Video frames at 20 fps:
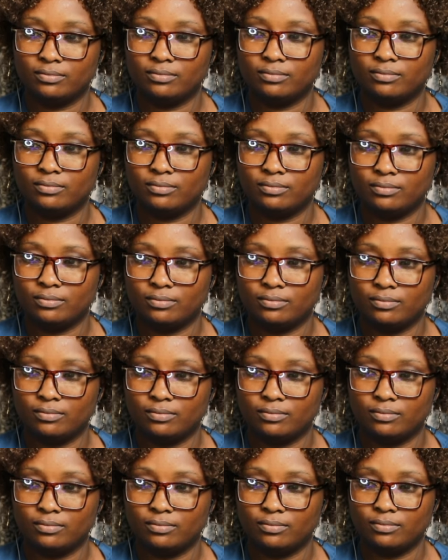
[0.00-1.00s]

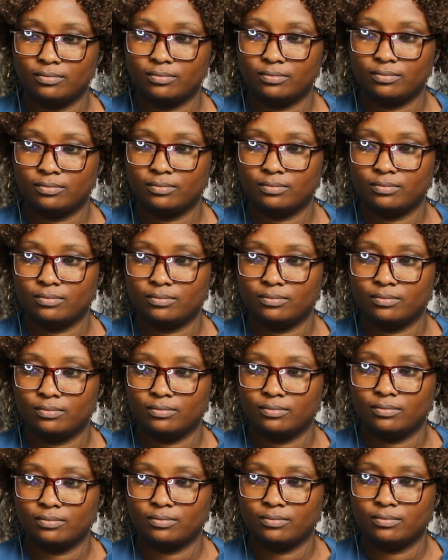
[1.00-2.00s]

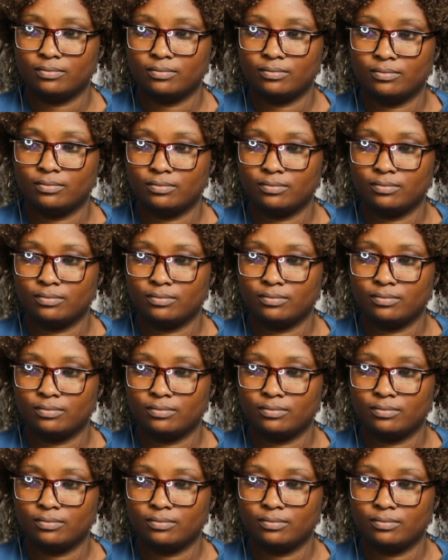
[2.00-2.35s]
[no speech]